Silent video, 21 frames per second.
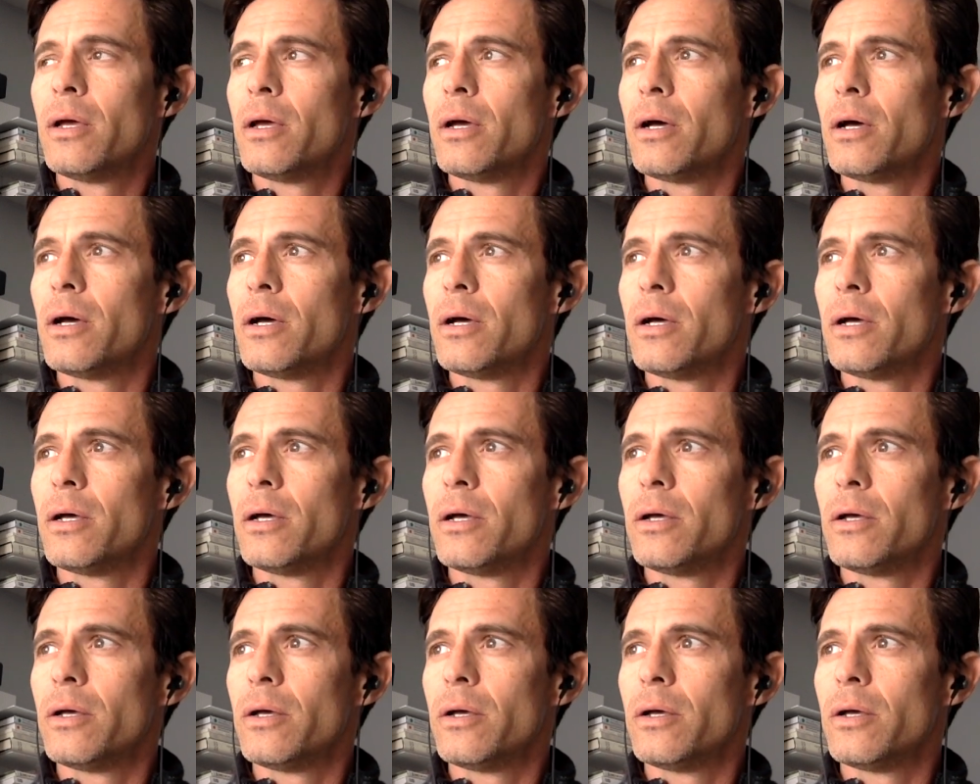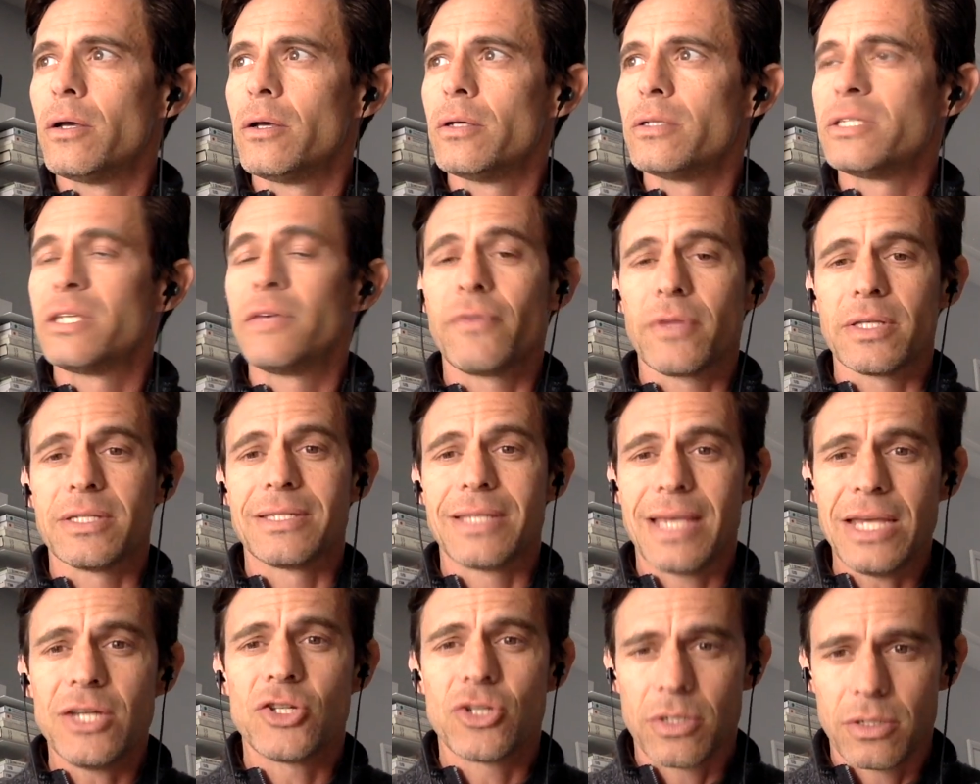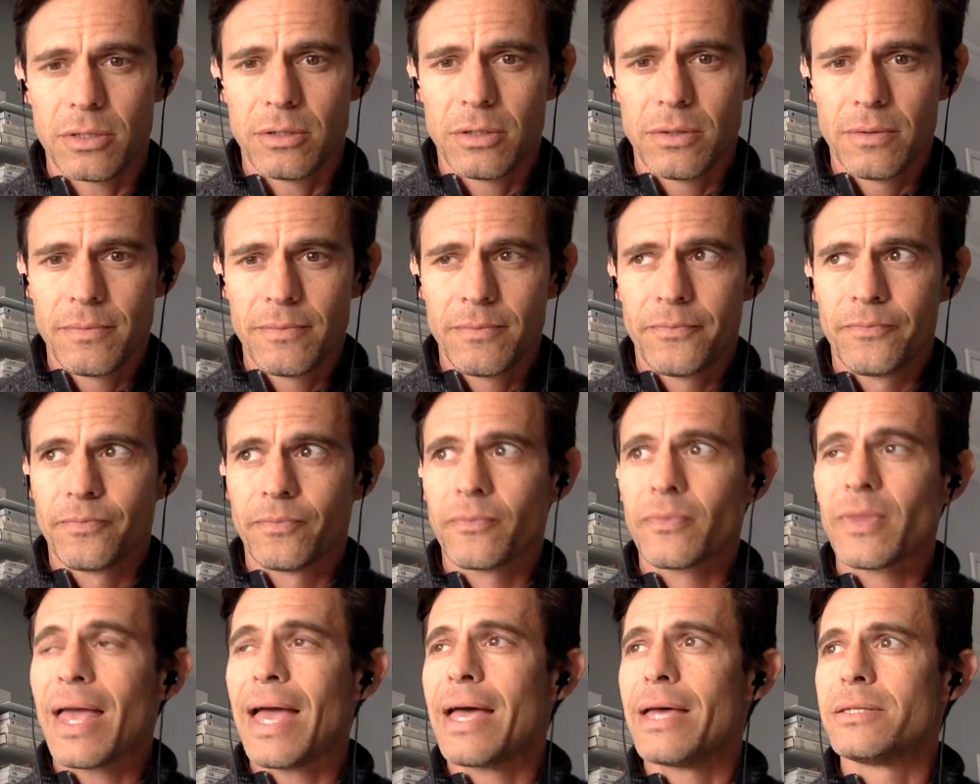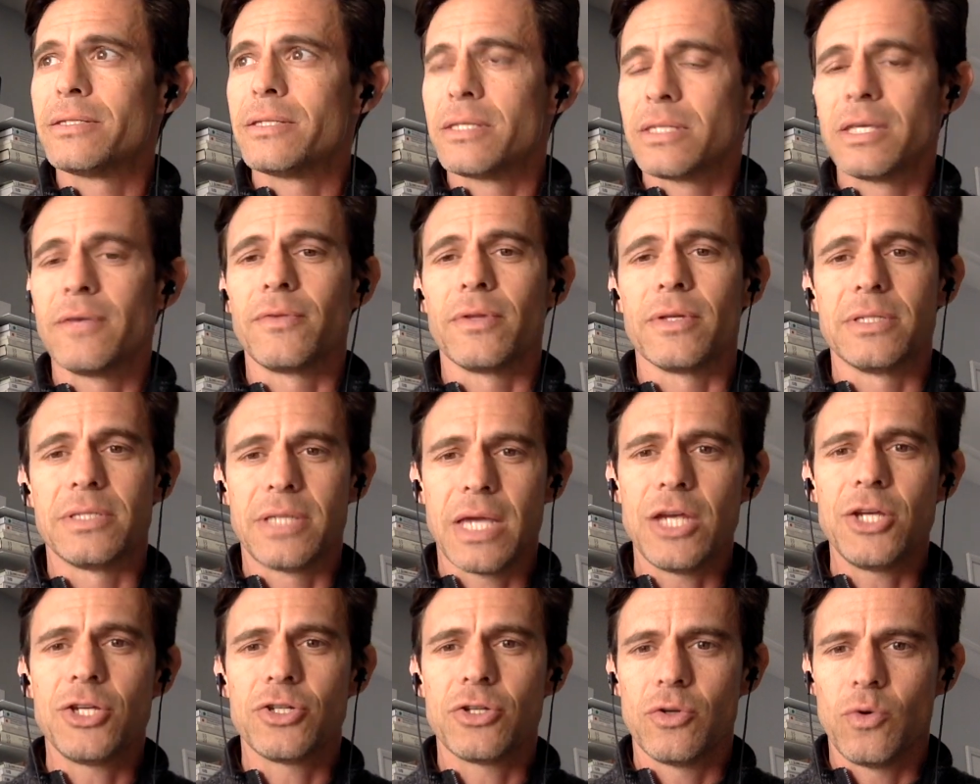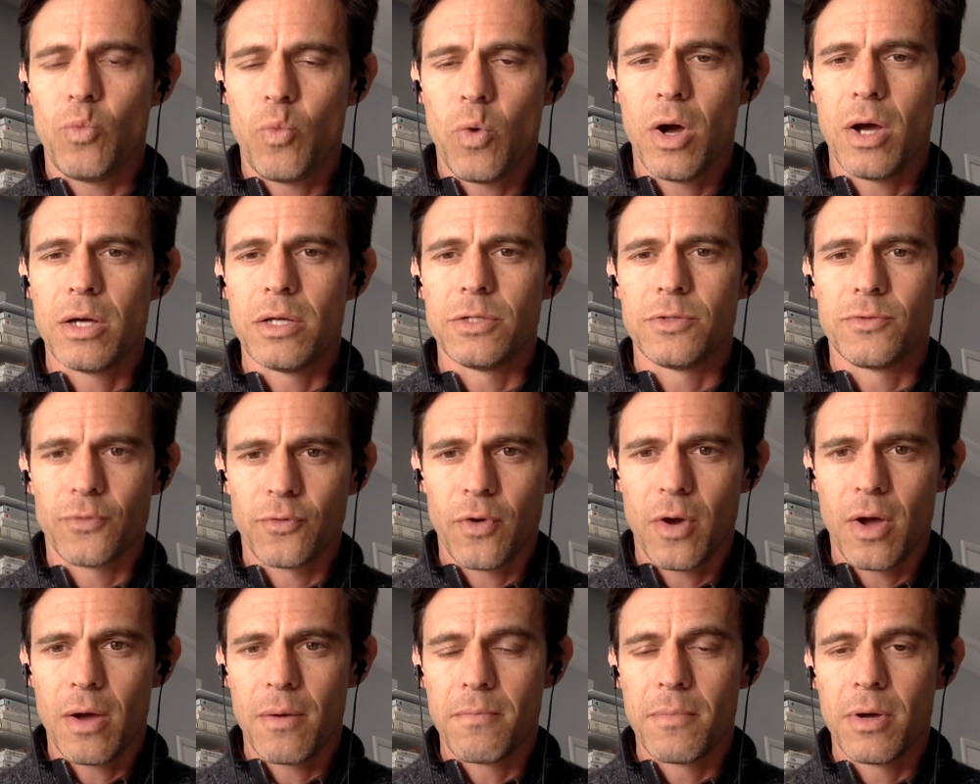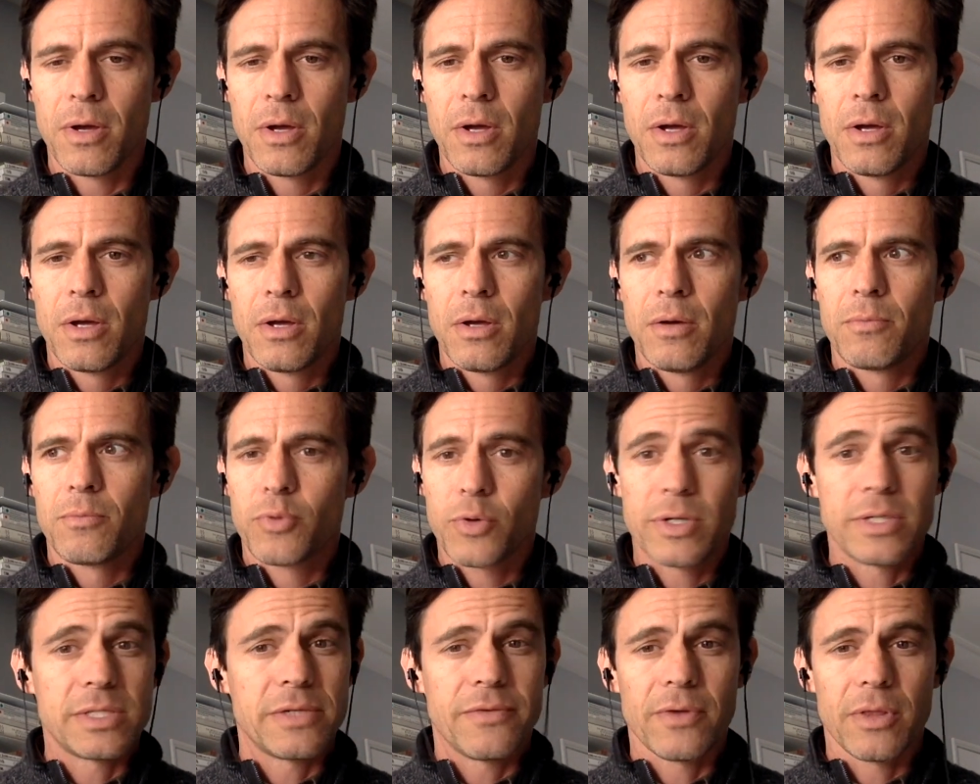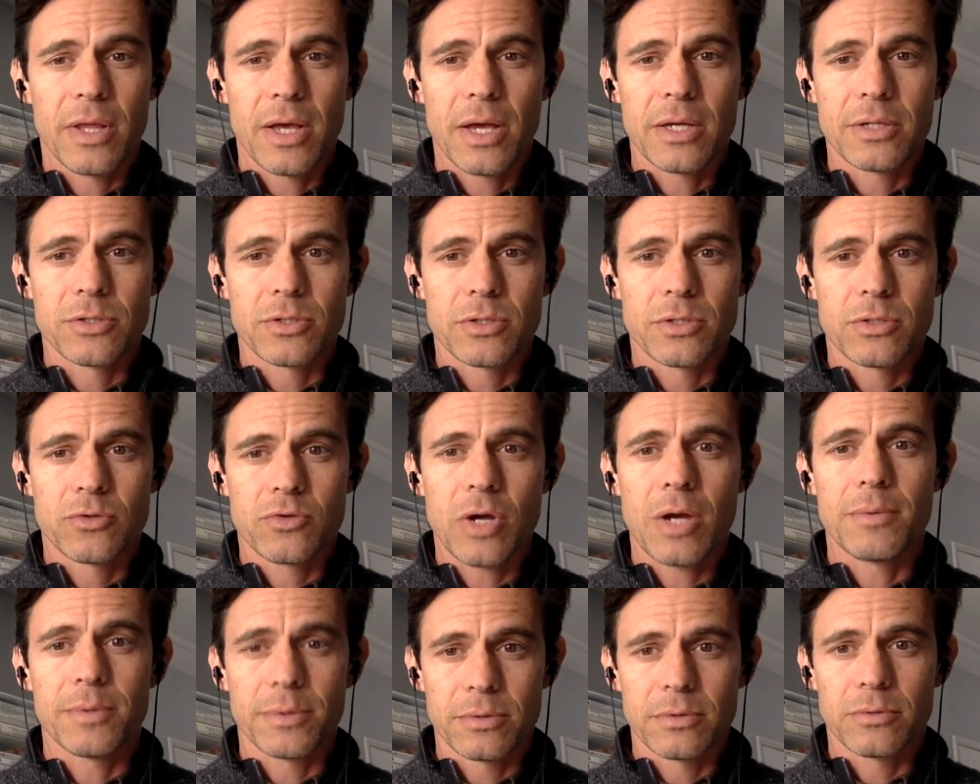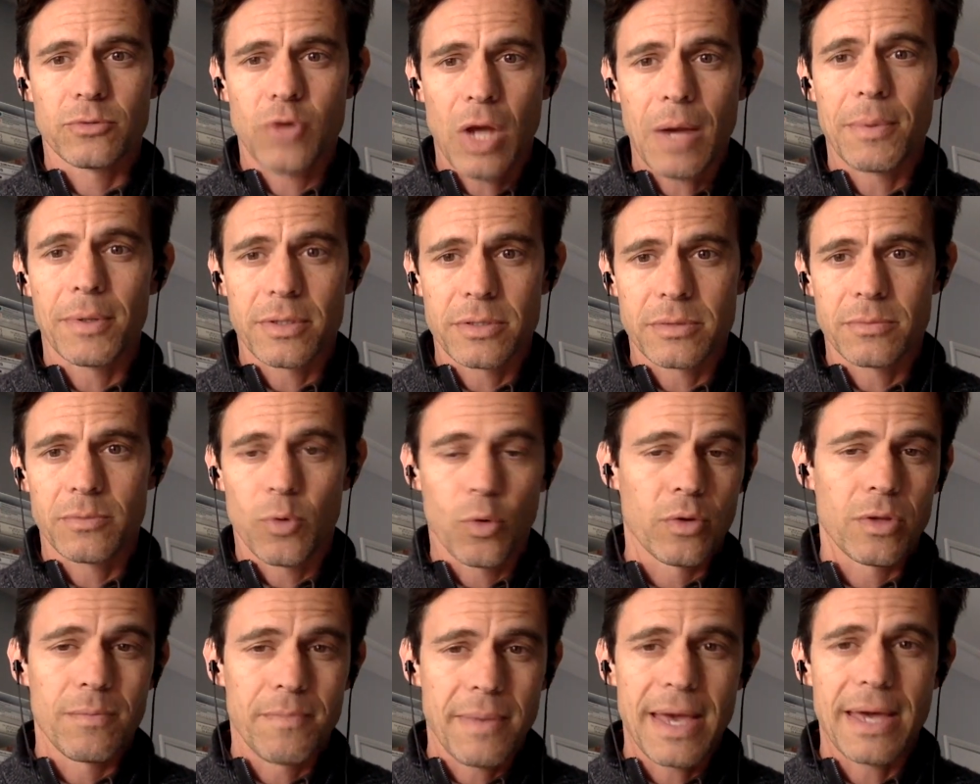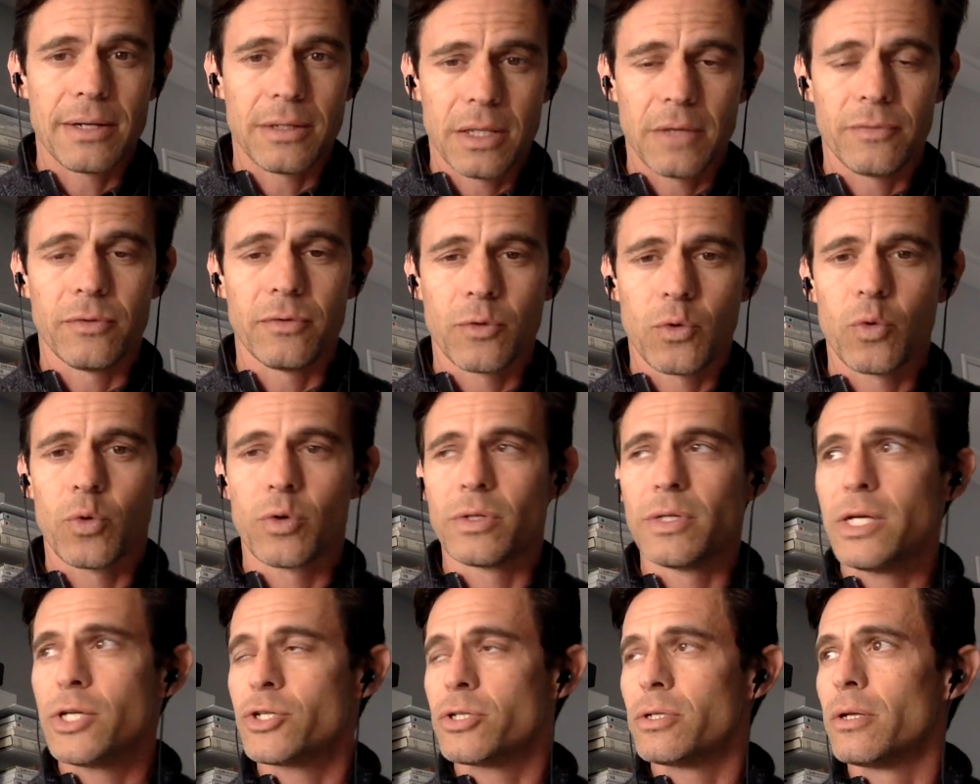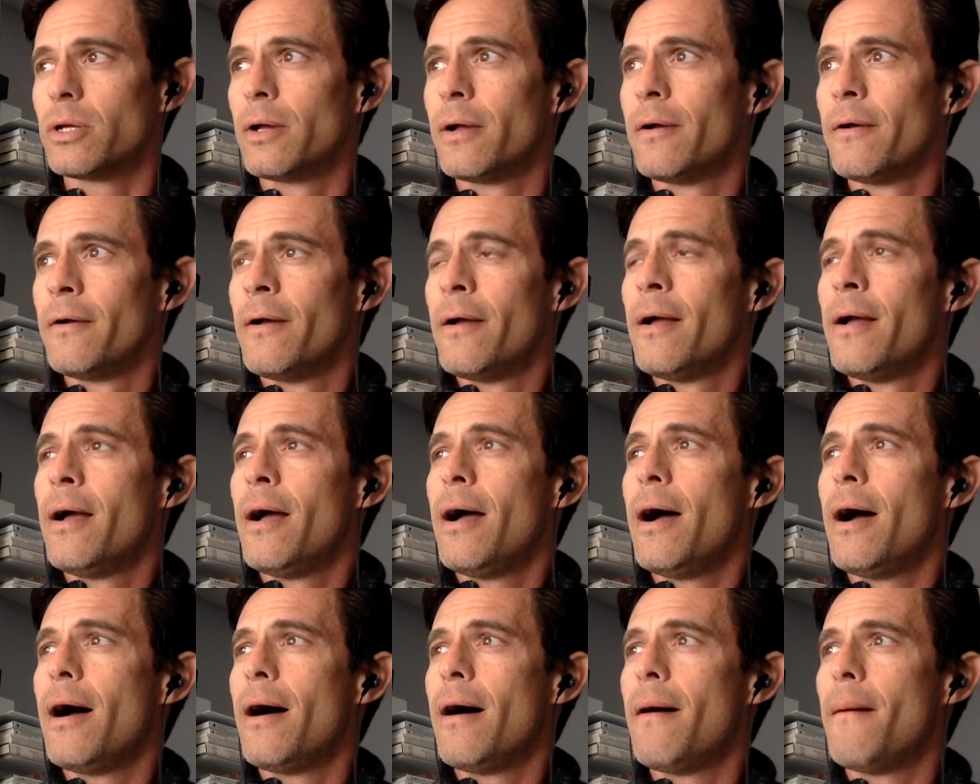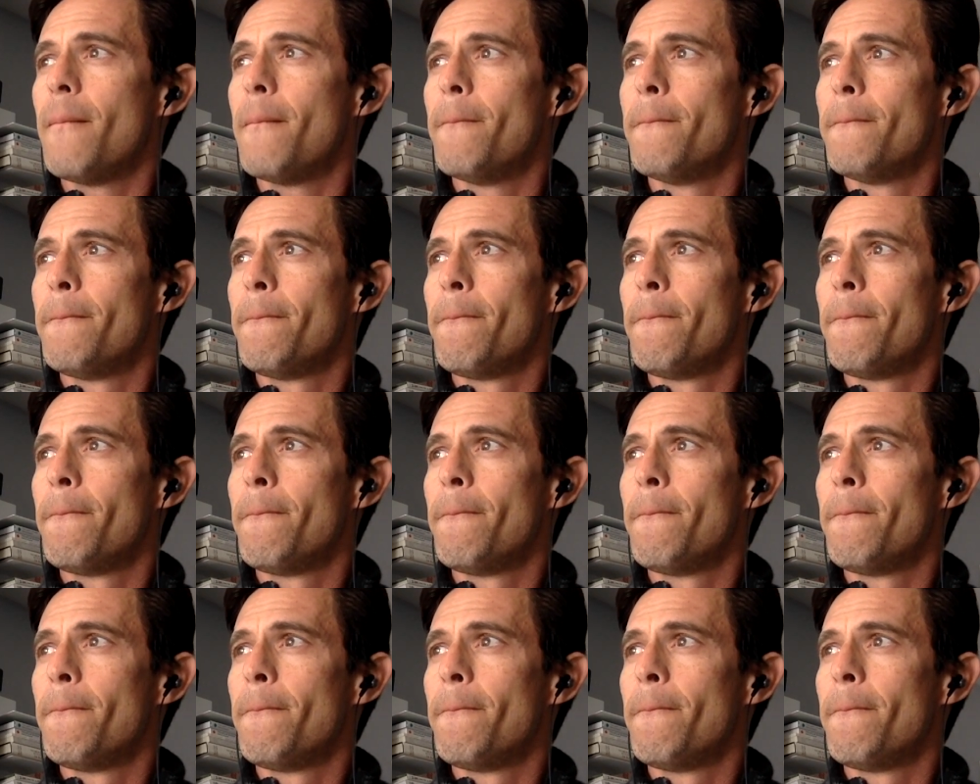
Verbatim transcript: uh, civilization as civilization was from pre-civilized tribal, tribalism or the band level of coordination. Um,